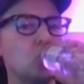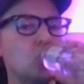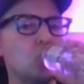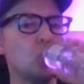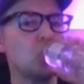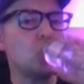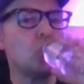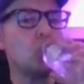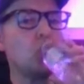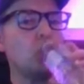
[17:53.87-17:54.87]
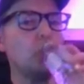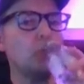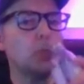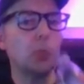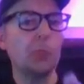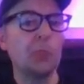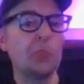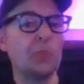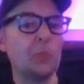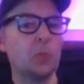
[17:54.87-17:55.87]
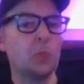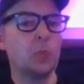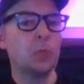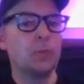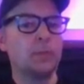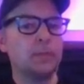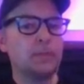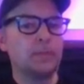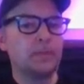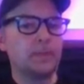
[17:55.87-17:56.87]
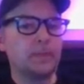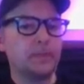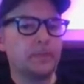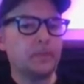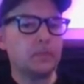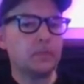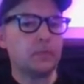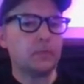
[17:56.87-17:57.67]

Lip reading: [no speech]